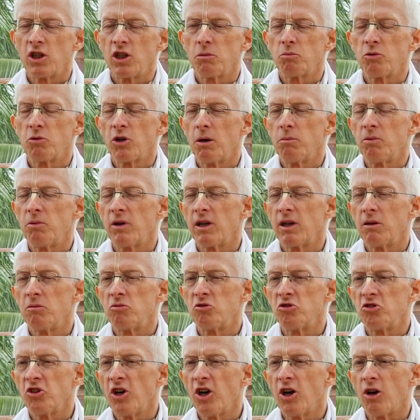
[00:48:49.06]
Prabhupada
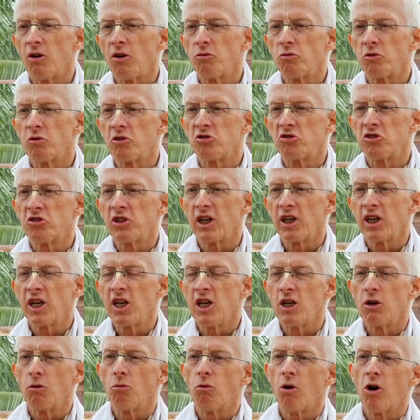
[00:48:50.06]
himself was taking a
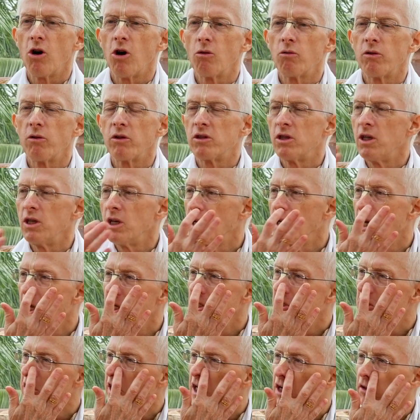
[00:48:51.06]
walk with
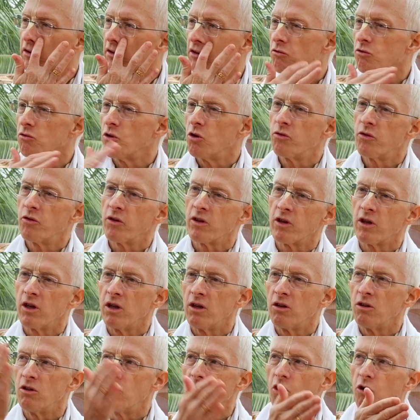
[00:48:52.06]
TKG on the roof of the
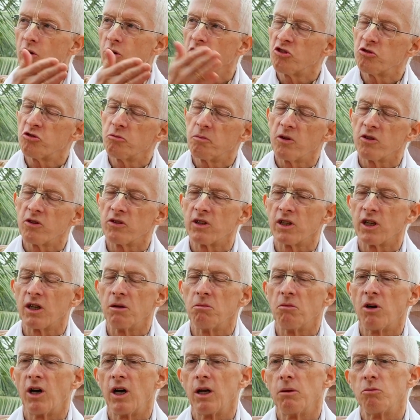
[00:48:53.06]
Lotus Building in
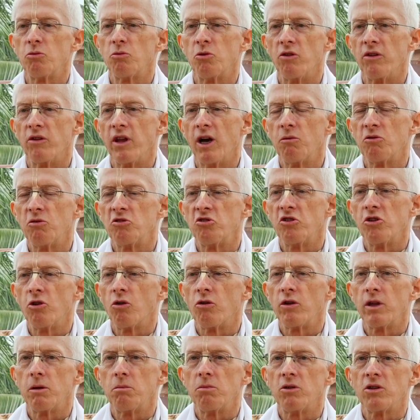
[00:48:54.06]
Mayapur. That was the
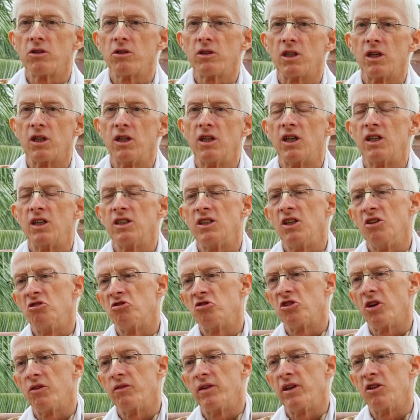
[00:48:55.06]
only building in
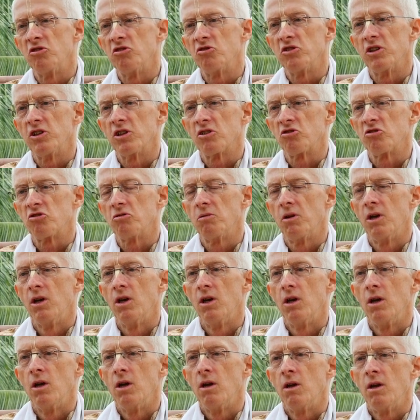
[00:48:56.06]
1976.
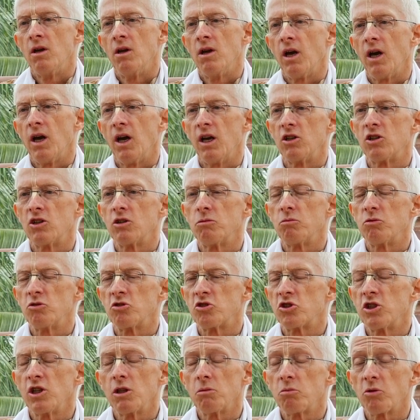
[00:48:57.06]
And
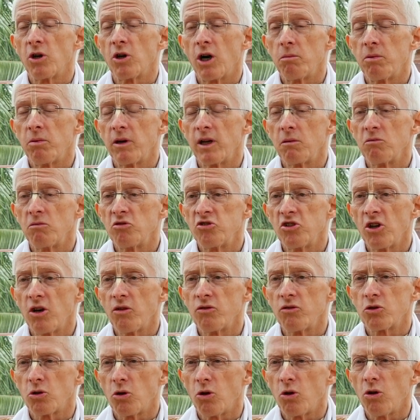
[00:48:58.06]
Srila Prabhupada himself
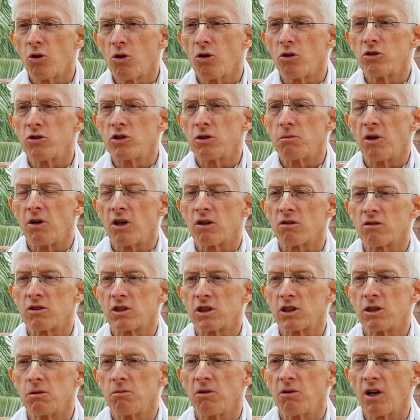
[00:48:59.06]
told Tamal
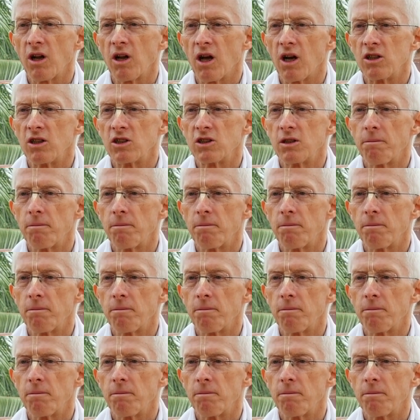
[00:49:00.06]
Krishna Maharaj,